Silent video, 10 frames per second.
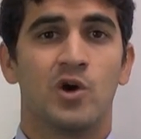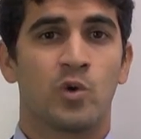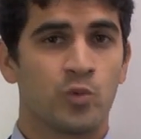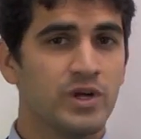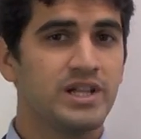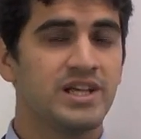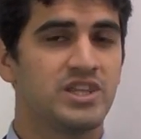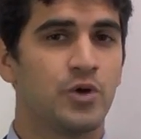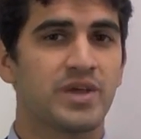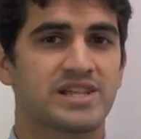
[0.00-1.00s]
really
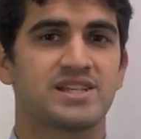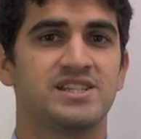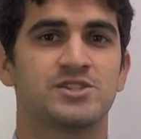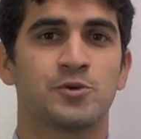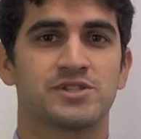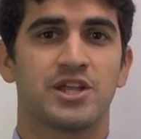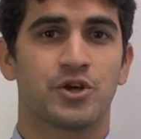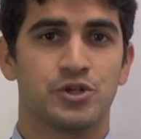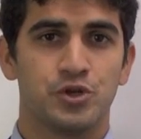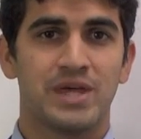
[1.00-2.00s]
the only S A T scores that are
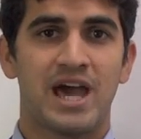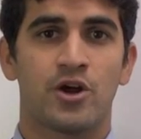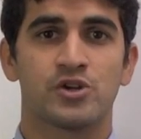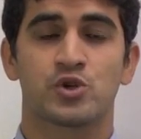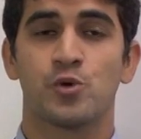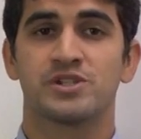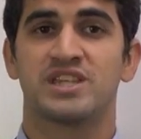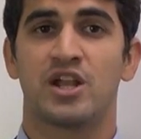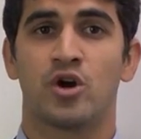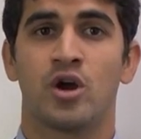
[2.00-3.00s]
going to do that are scores
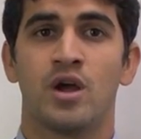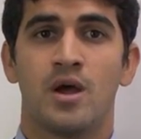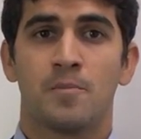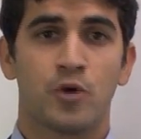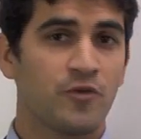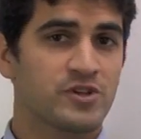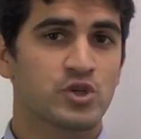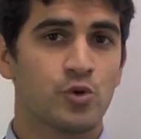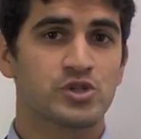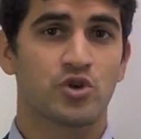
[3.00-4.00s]
that are perfect
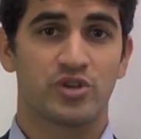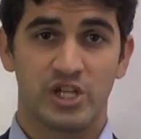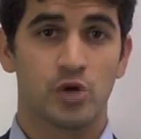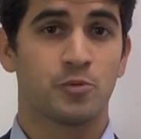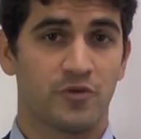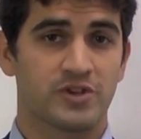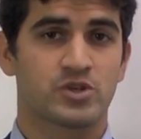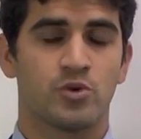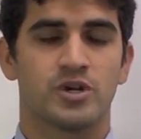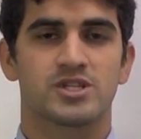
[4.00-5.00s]
scores or near perfect
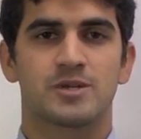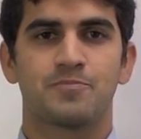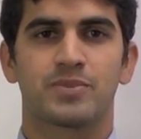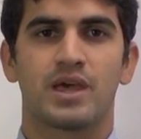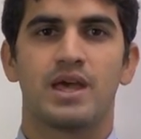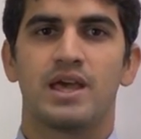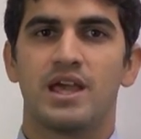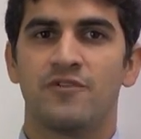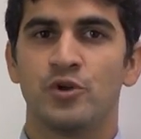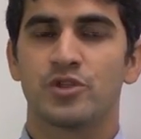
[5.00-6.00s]
scores.
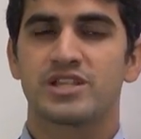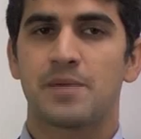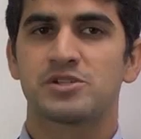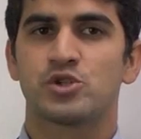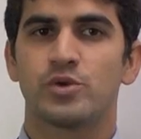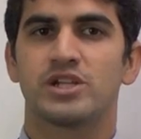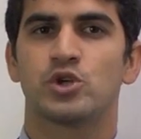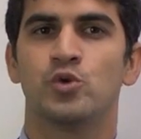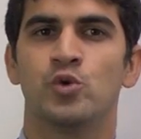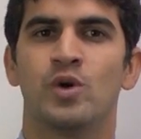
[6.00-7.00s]
If you're the type of student
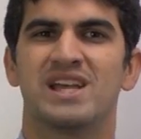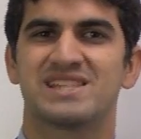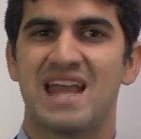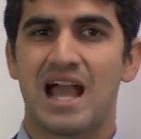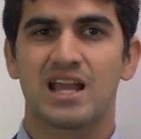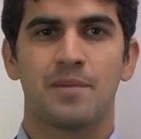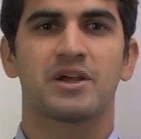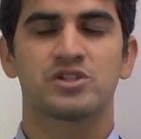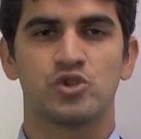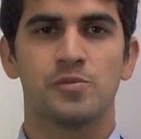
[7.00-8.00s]
who is an
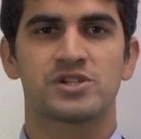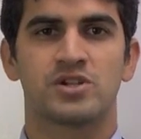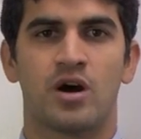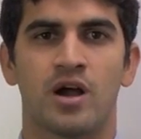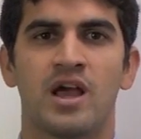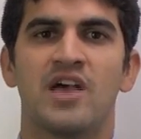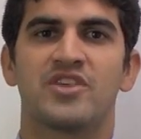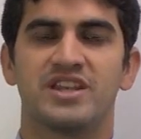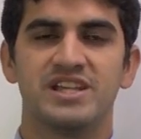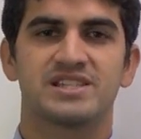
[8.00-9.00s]
academic superstar
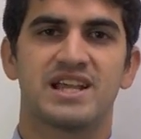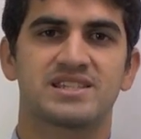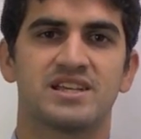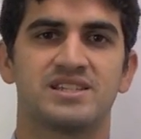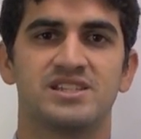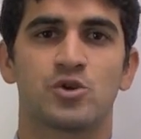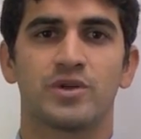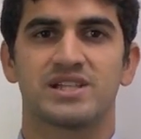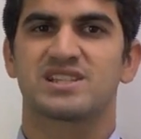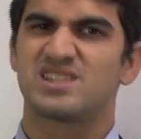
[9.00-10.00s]
that needs an S A T
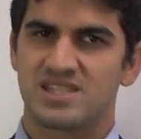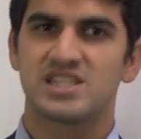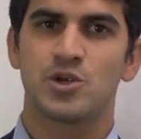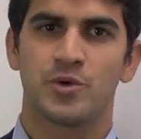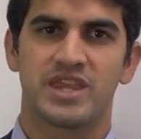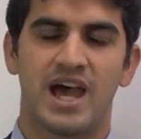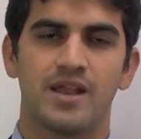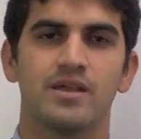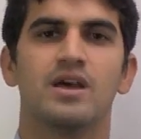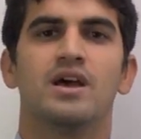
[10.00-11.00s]
score that's consistent with
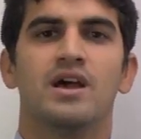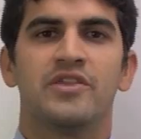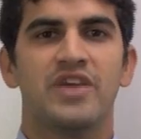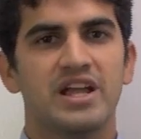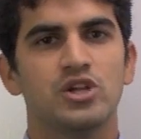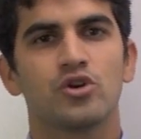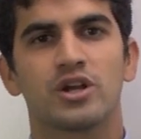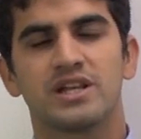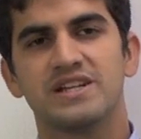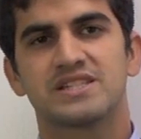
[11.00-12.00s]
that, then you're
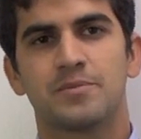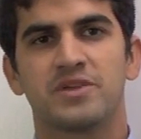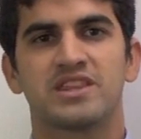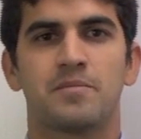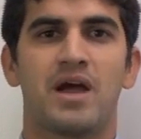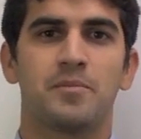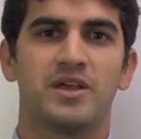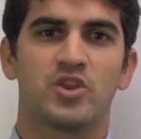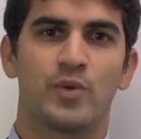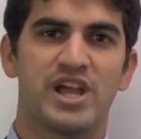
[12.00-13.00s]
going to need something that might
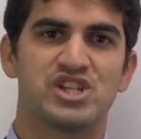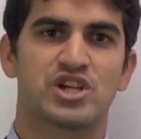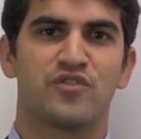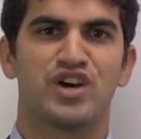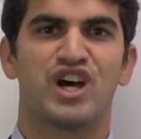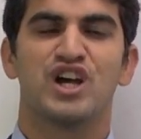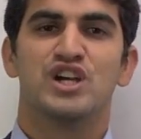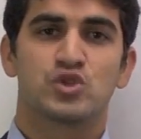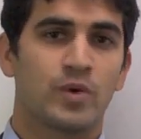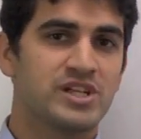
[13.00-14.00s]
be in the range of uh,
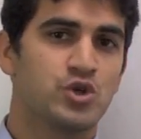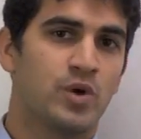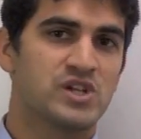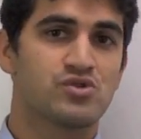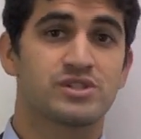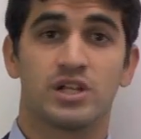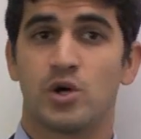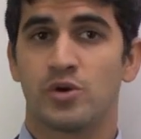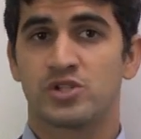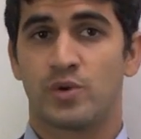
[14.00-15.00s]
twenty-two hundred to
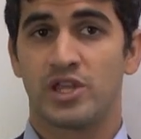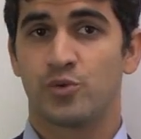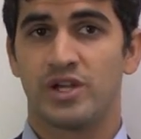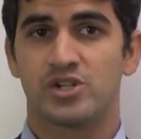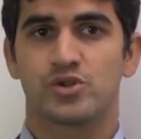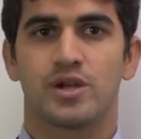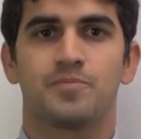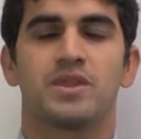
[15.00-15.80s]
lower twenty-three hundred.